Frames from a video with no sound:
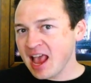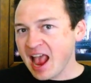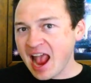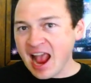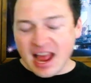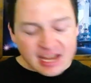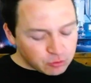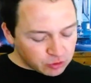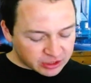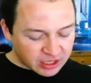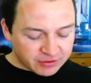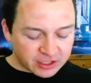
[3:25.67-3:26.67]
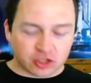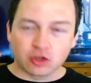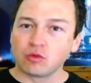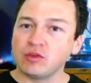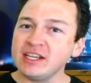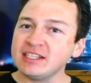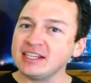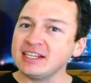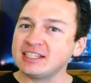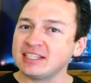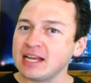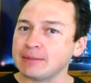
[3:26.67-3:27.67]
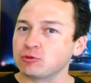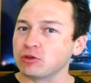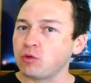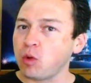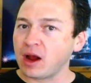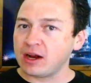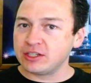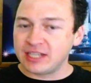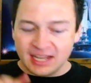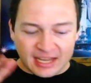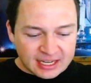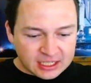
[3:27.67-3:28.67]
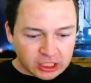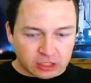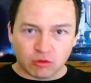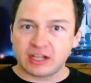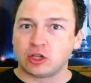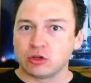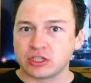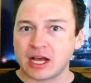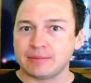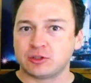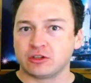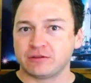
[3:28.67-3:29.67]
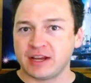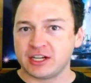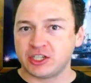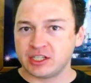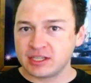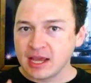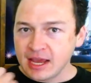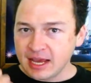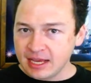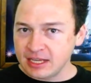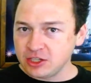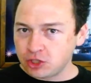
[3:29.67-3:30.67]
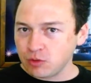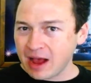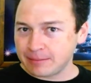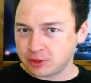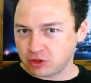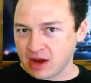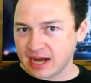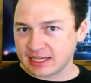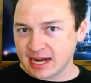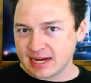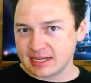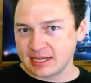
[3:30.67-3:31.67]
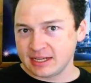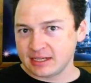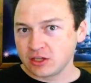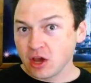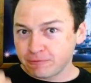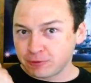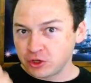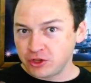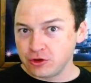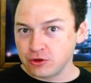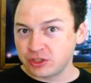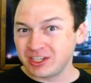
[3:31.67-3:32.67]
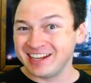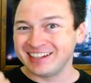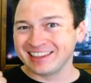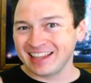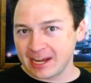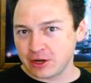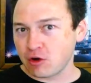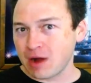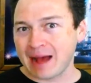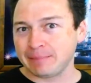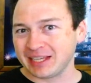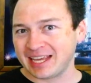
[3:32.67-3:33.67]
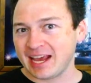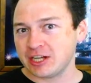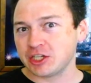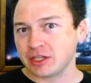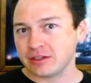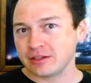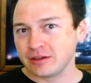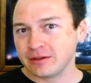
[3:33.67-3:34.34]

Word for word: And it will give us the reasoning steps required to integrate those observations into abstract ideas for use in later applications.